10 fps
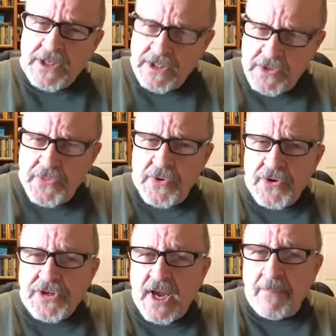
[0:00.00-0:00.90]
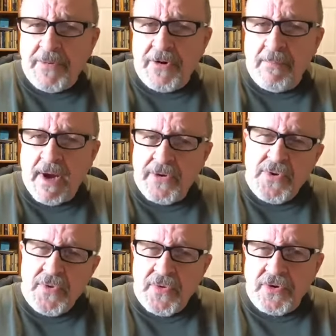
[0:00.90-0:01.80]
it's in the third chapter, about
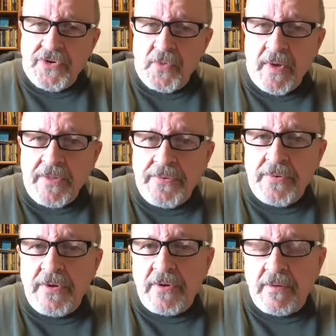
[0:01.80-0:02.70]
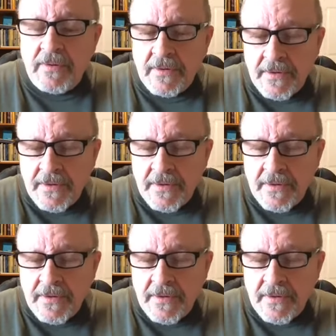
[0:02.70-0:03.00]
two-thirds of the way through,